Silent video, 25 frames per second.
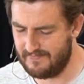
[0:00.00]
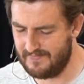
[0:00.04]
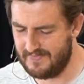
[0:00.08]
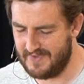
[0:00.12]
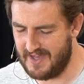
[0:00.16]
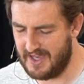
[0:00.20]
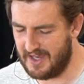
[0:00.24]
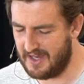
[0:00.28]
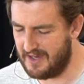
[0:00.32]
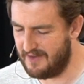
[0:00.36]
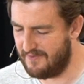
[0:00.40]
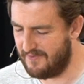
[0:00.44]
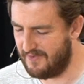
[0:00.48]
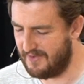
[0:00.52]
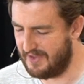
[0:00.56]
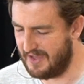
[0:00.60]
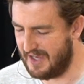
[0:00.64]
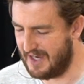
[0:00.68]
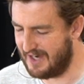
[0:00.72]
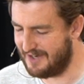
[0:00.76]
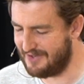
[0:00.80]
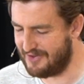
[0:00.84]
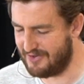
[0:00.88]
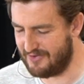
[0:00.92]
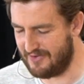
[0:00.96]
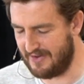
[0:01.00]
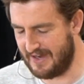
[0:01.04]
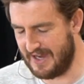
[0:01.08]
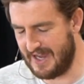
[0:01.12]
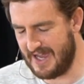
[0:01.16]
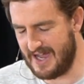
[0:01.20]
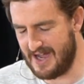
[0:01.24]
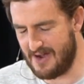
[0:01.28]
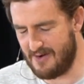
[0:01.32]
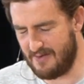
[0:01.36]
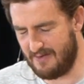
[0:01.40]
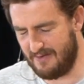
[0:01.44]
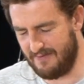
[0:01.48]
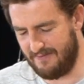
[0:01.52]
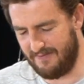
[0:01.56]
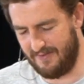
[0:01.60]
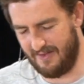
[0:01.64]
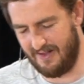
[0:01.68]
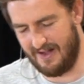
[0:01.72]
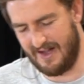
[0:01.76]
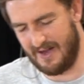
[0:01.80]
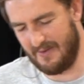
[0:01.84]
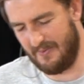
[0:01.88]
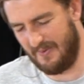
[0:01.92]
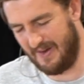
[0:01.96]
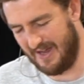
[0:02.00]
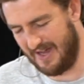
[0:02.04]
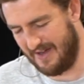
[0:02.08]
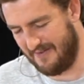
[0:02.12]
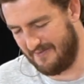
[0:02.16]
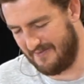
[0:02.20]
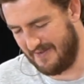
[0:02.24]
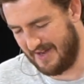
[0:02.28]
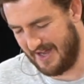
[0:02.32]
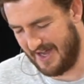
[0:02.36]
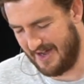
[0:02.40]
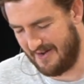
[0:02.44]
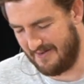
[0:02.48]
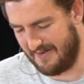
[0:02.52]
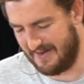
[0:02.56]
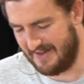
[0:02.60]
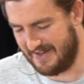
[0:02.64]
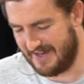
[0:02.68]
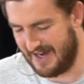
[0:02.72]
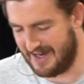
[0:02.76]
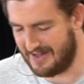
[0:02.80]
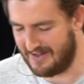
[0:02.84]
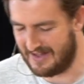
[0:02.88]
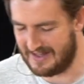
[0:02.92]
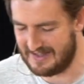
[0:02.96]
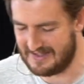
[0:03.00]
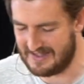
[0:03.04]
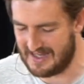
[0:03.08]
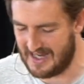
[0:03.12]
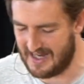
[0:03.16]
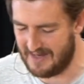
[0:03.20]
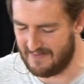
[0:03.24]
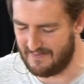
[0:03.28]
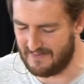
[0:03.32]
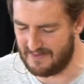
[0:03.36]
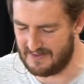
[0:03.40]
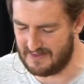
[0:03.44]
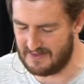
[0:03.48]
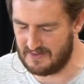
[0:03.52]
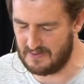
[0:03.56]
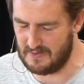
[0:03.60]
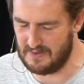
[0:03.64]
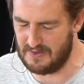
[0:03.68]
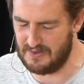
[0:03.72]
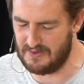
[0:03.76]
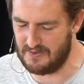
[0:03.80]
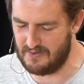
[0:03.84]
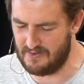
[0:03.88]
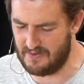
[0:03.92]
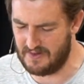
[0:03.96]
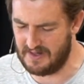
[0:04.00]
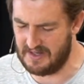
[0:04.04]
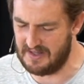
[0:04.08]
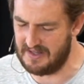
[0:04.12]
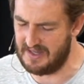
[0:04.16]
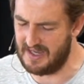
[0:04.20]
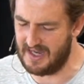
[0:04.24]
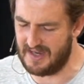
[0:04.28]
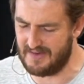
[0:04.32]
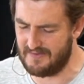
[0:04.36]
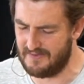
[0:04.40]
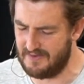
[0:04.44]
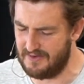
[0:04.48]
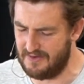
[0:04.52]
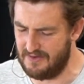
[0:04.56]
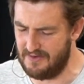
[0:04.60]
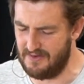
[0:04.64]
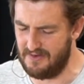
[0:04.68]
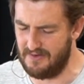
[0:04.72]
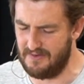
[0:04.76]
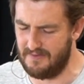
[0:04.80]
Thank you for the extra hour of light we have now in daylight savings to enjoy in the afternoon.